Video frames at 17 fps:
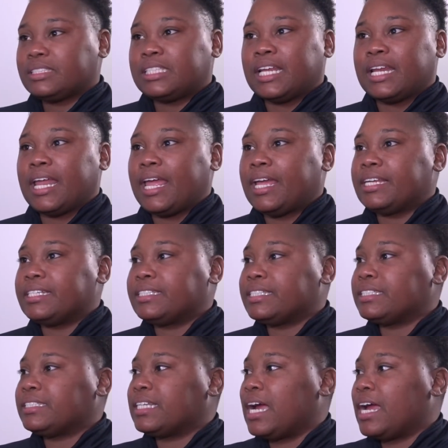Today's
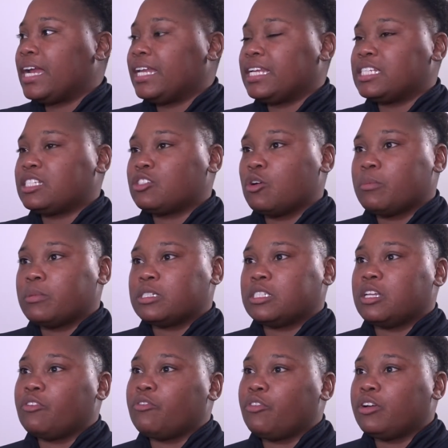society is so
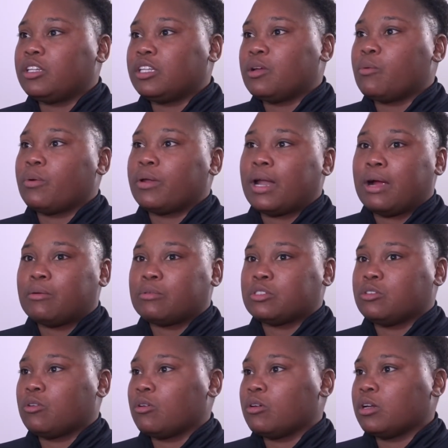much different than when I
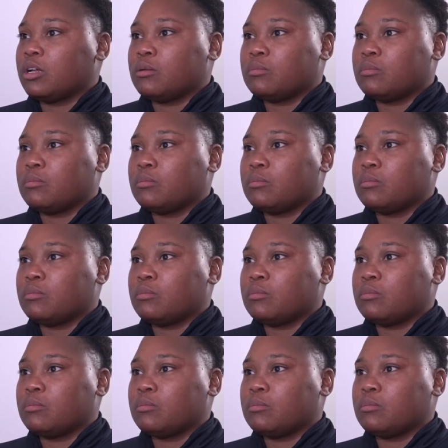was growing up.